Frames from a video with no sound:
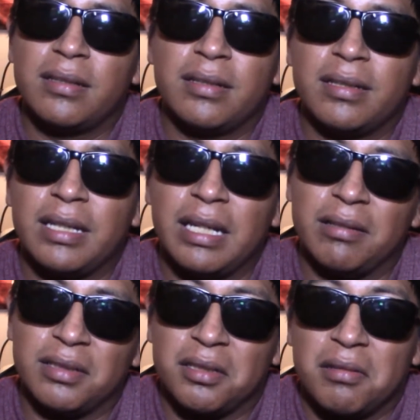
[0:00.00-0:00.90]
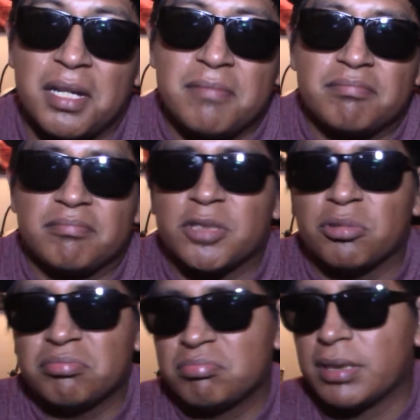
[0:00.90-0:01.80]
And I was like, alright,
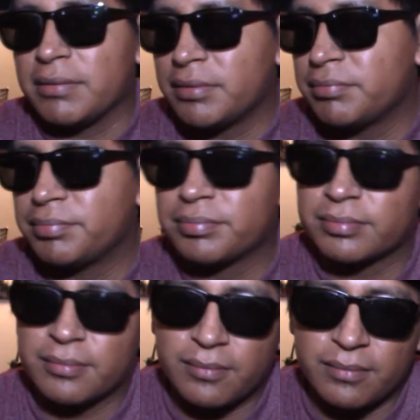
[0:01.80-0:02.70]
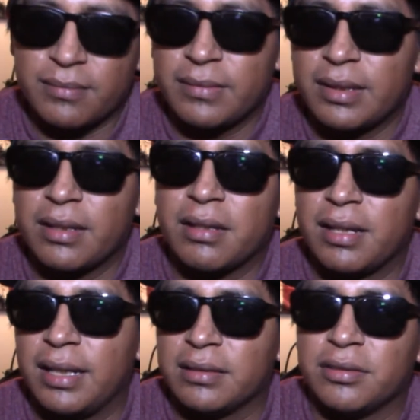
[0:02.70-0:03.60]
cool, whatever. I
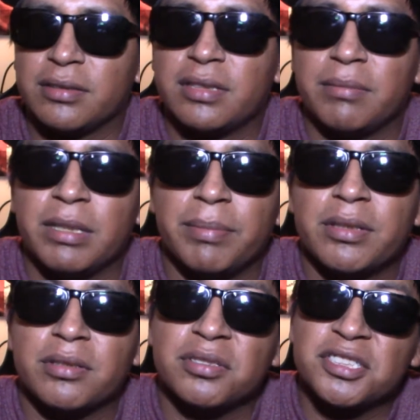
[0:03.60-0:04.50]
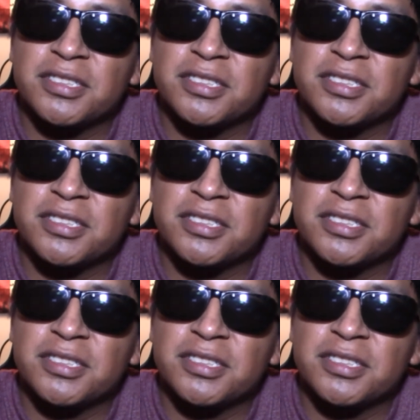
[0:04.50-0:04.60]
guess I'll just take better pictures.